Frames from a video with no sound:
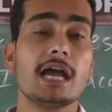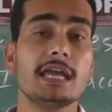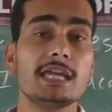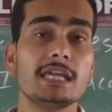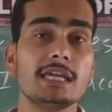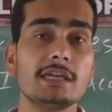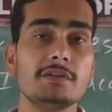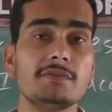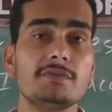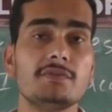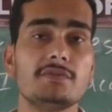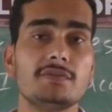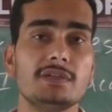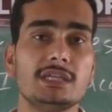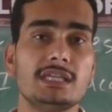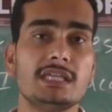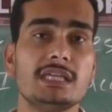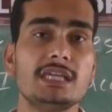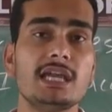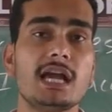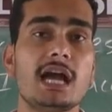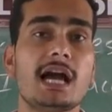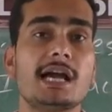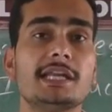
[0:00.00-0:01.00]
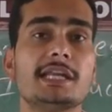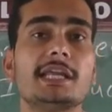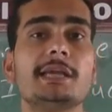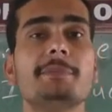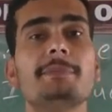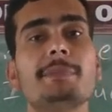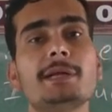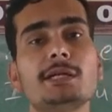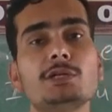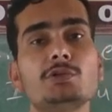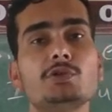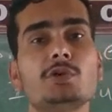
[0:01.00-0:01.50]
If he
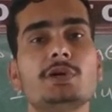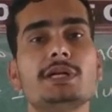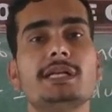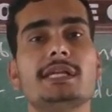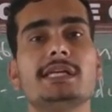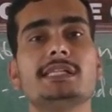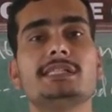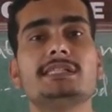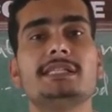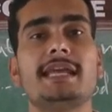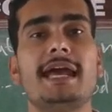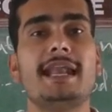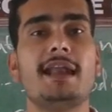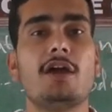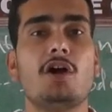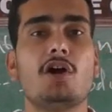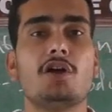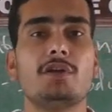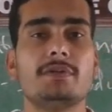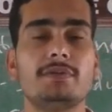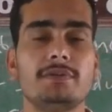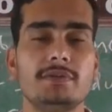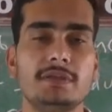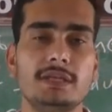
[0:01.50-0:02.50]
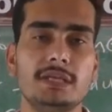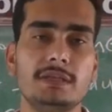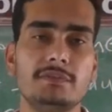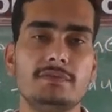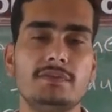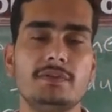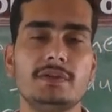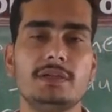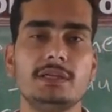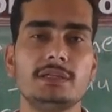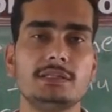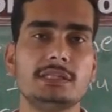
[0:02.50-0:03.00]
unable to understand or
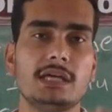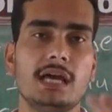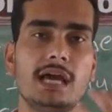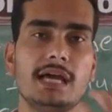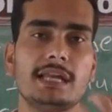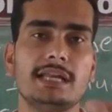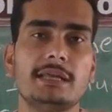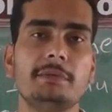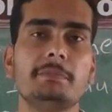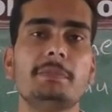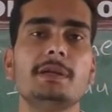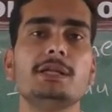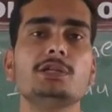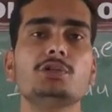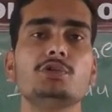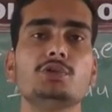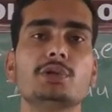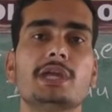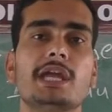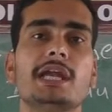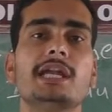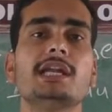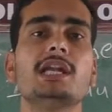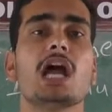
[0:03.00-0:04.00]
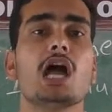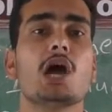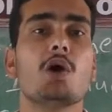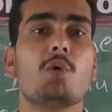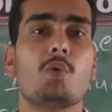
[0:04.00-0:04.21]
if he is unable to get